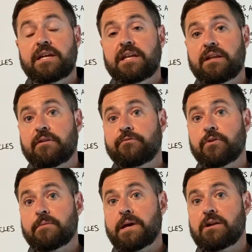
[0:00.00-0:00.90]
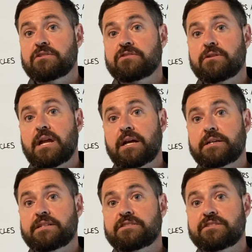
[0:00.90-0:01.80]
and therefore your batteries are not
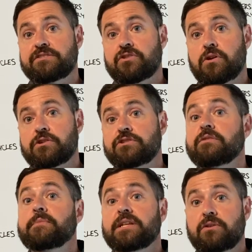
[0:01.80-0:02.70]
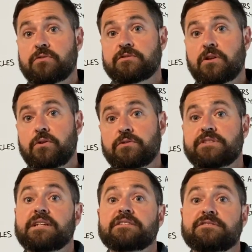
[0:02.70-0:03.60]
going to discharge to meet those
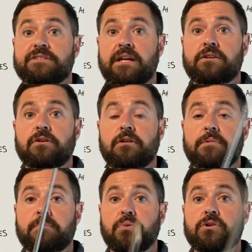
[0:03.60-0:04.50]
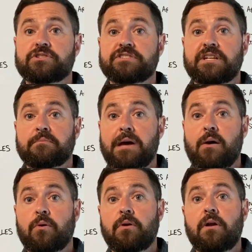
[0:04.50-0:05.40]
loads, and instead you're going to be purchasing
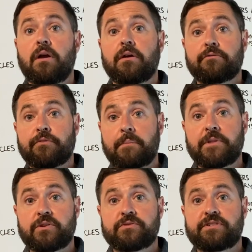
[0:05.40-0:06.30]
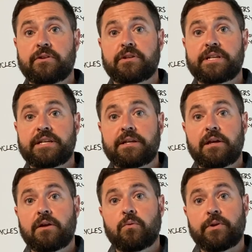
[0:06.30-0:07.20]
power from the utility
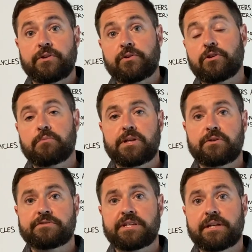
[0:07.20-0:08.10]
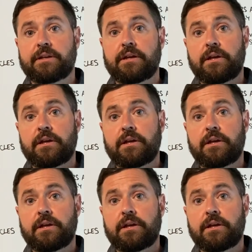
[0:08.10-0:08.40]
when you could be using